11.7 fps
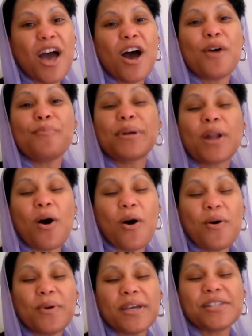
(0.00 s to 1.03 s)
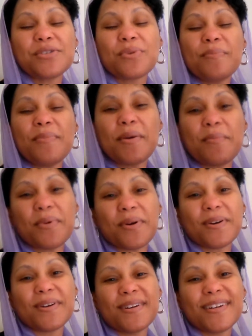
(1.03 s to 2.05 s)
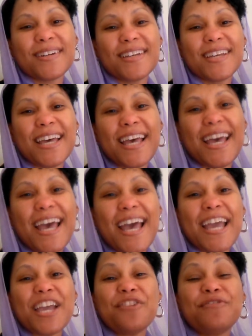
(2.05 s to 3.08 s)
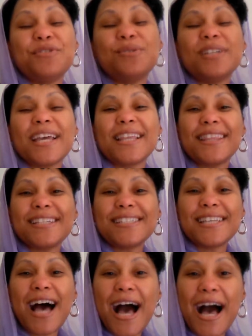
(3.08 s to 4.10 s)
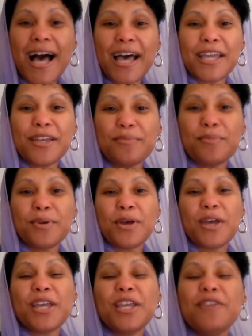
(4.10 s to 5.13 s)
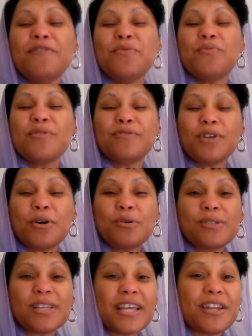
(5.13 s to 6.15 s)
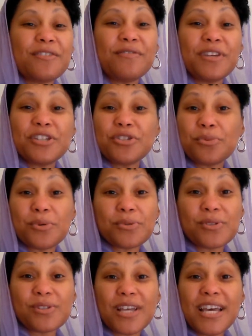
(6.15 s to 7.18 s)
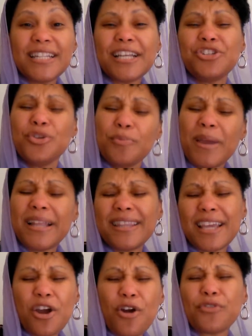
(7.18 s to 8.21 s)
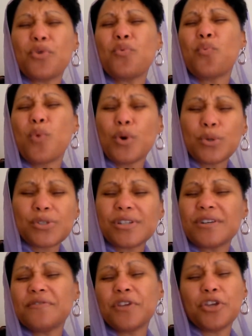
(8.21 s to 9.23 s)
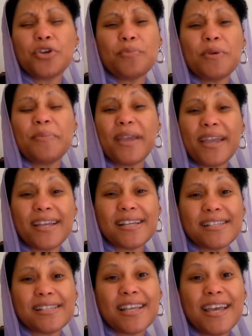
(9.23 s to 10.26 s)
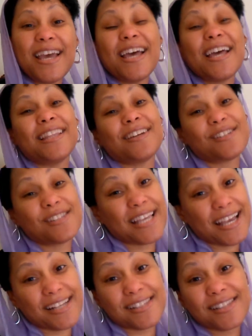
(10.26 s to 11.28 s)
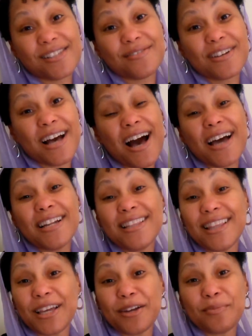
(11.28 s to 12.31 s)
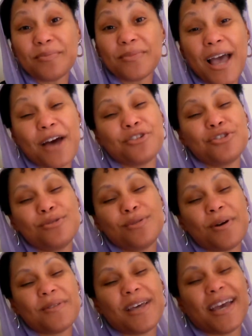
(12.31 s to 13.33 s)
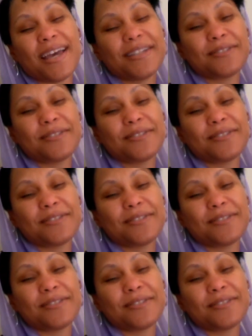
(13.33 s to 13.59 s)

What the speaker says: But always remember, if you take the time, even with those individuals that you may think are the worst of the human beings, there's the essence of God in them. How do you know that?